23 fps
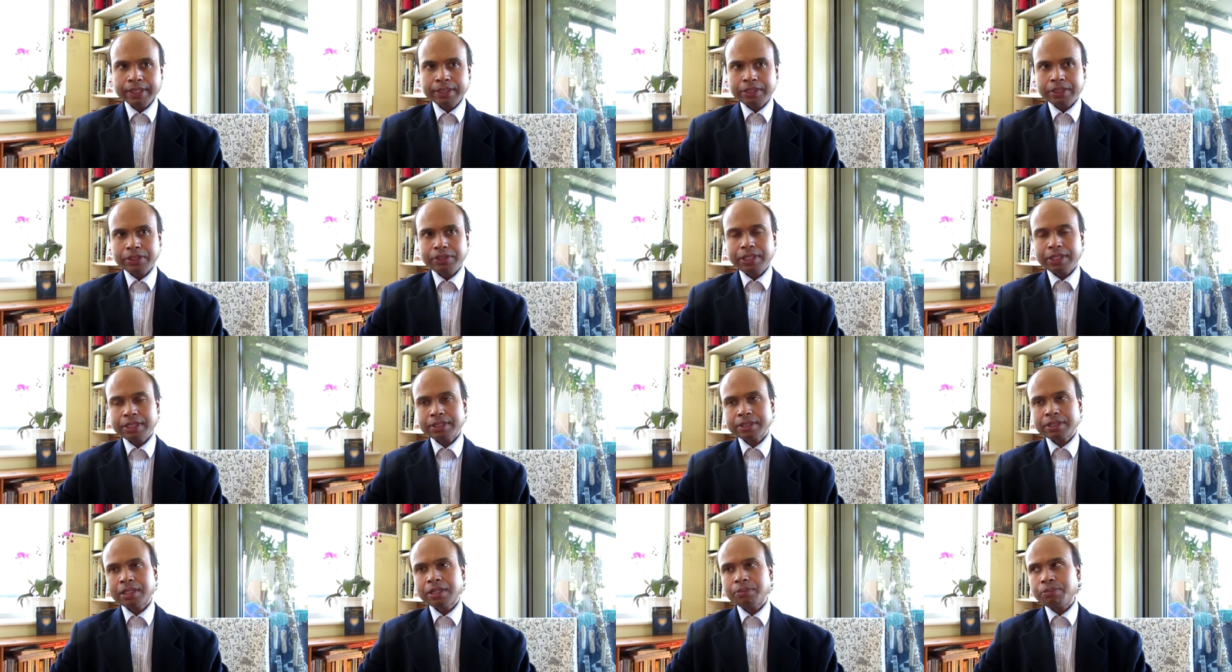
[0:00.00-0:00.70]
to
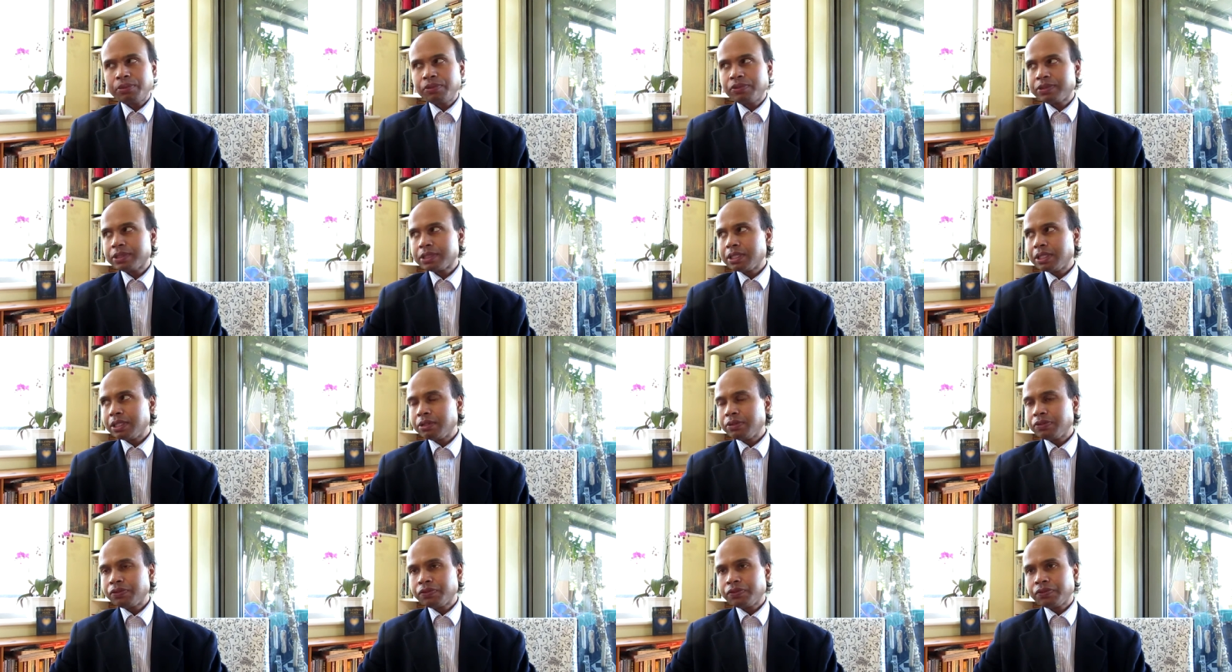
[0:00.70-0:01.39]
this type of
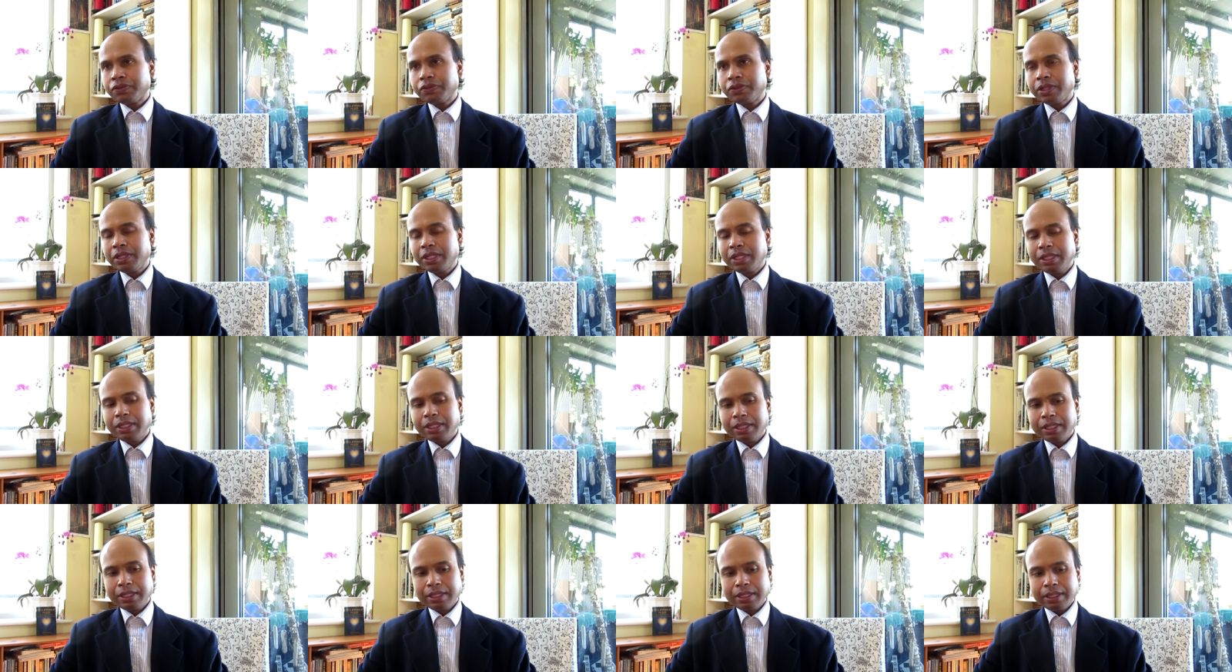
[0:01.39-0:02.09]
stuff.
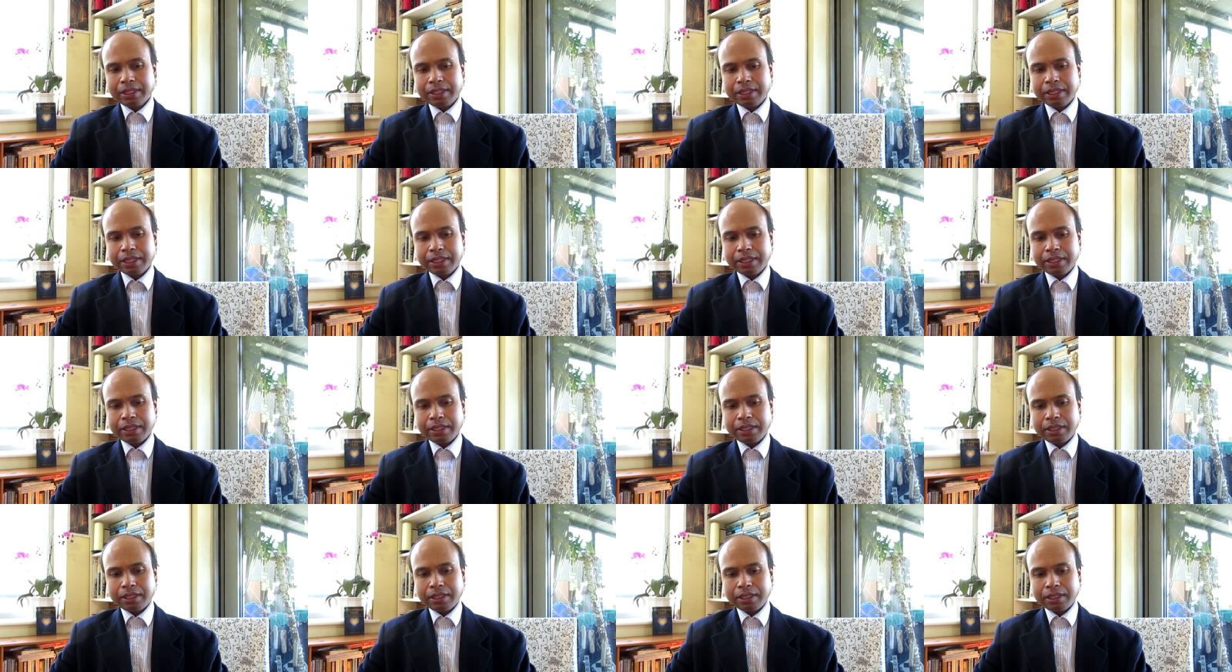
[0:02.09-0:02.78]

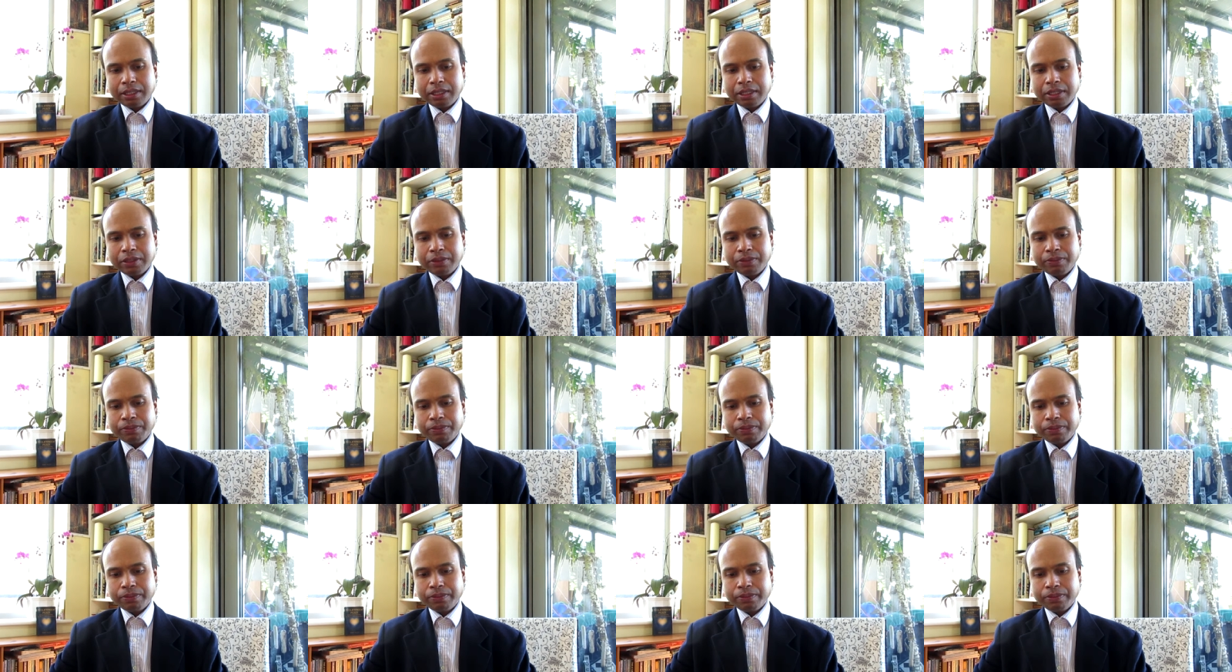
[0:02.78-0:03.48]
Then
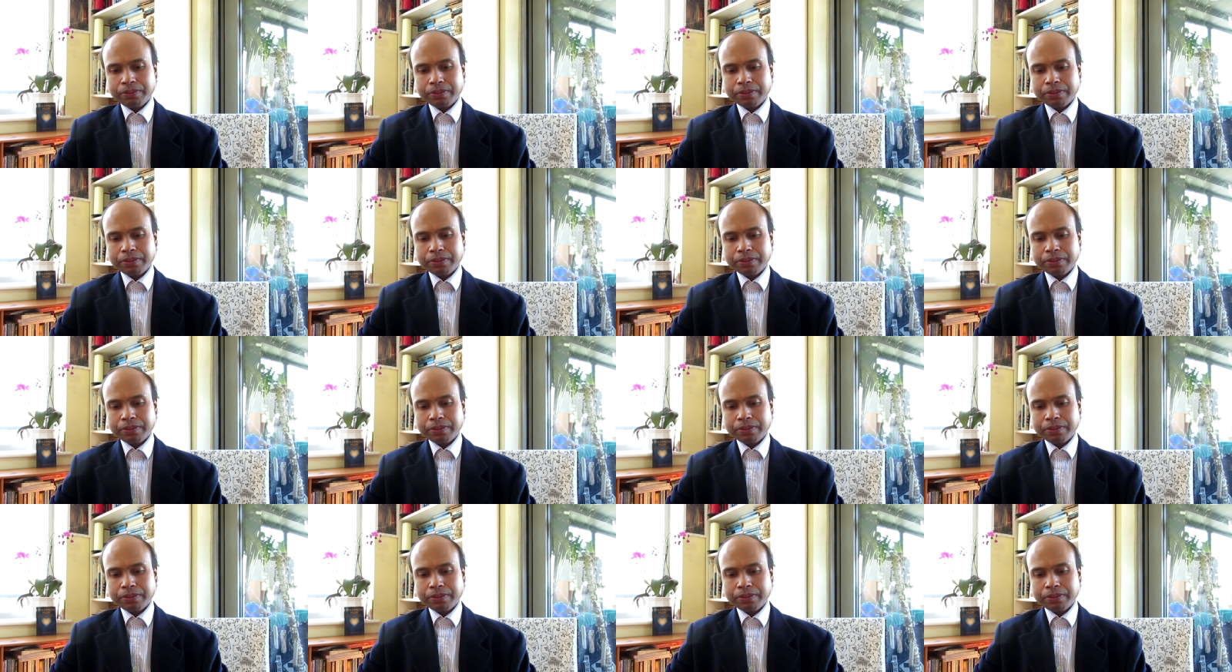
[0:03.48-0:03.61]
um,